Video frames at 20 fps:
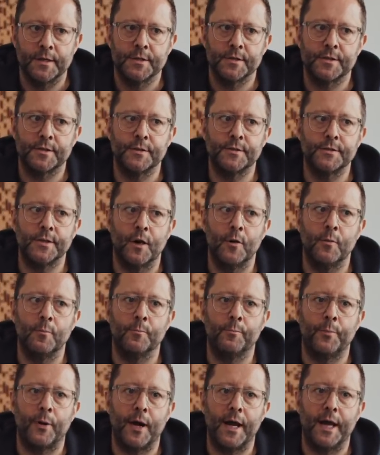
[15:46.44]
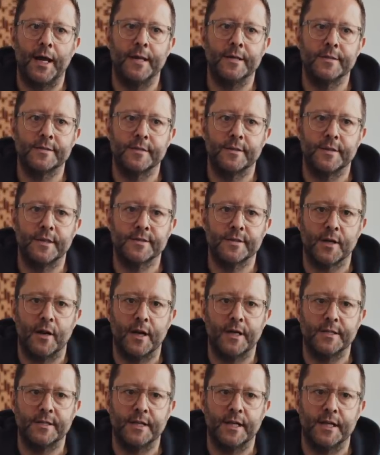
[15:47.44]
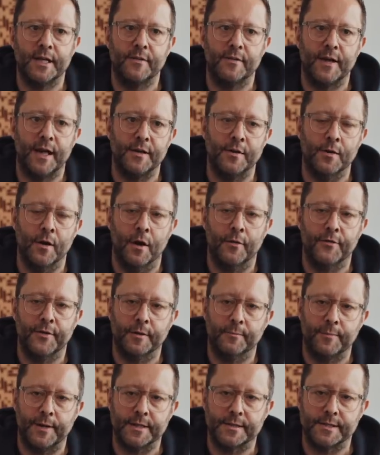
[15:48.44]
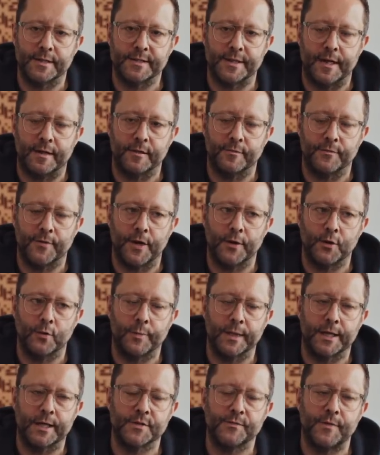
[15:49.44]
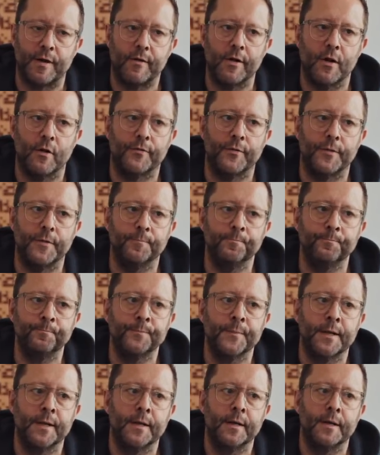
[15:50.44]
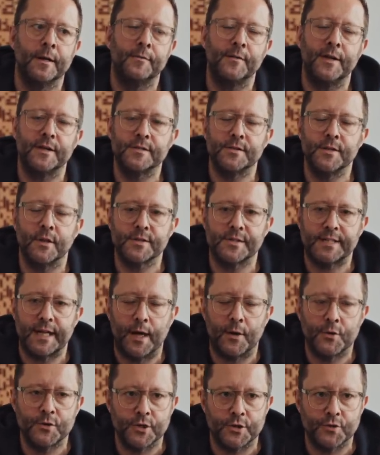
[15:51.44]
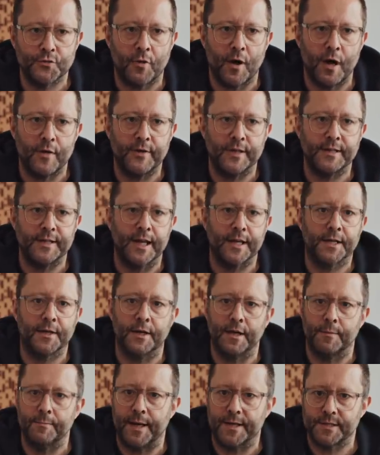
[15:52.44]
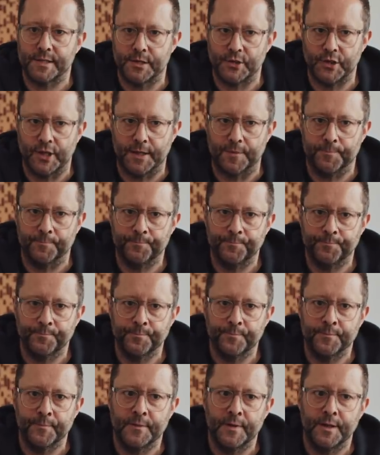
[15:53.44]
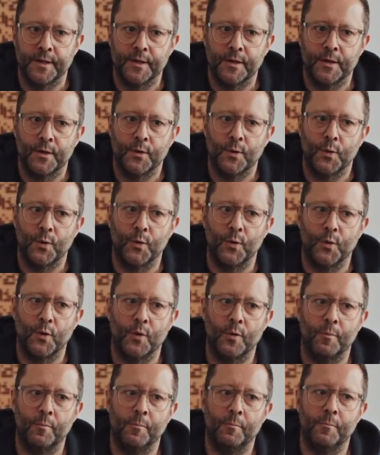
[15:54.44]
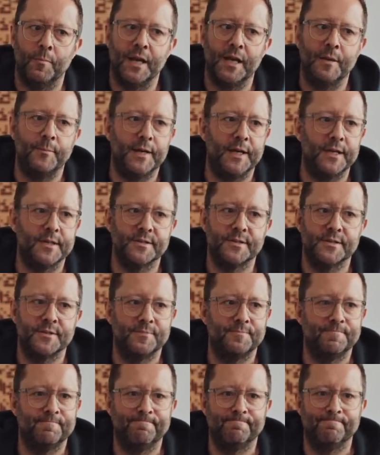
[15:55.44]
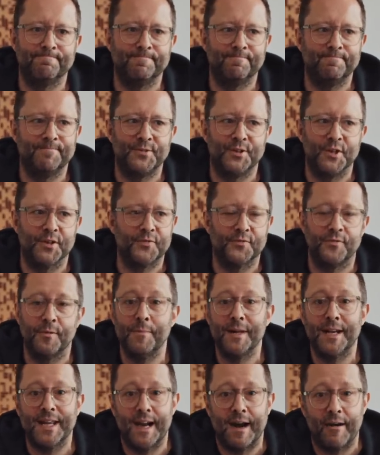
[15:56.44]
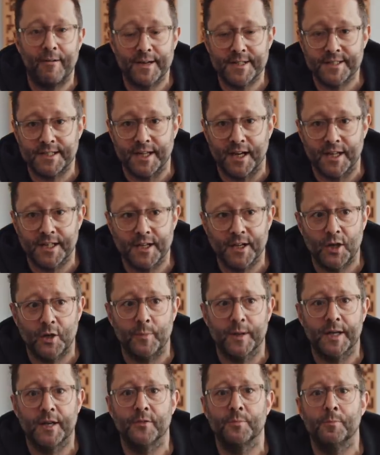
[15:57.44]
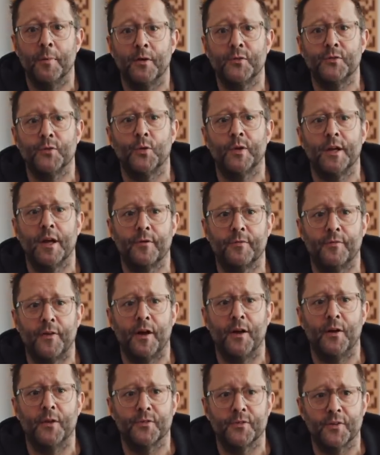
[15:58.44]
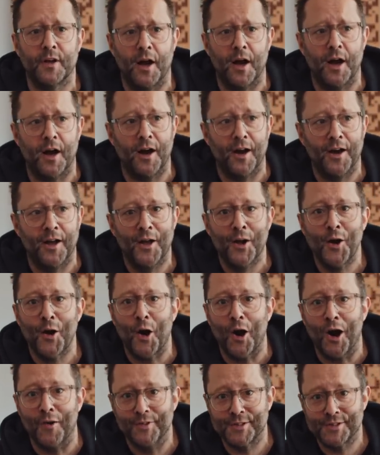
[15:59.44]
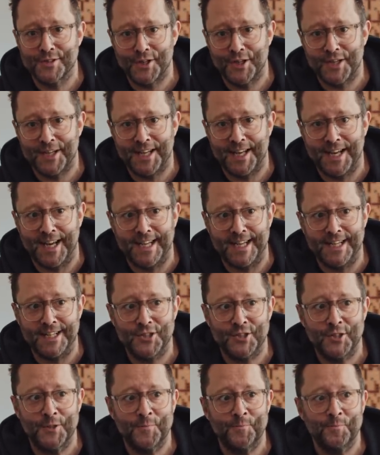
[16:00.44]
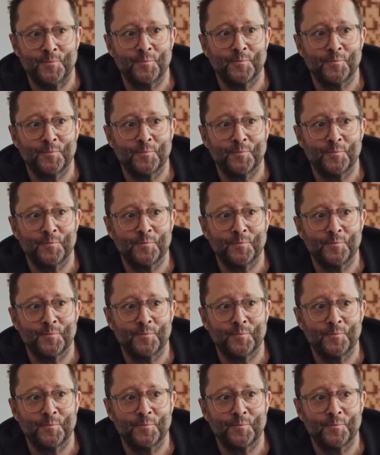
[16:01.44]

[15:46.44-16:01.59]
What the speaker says: So don't buy into this idea that nothing beats the sound of vinyl, because very often that's nostalgia driving that kind of messaging. Or maybe it's just familiarity, I don't know, because most audiophiles are of a certain age,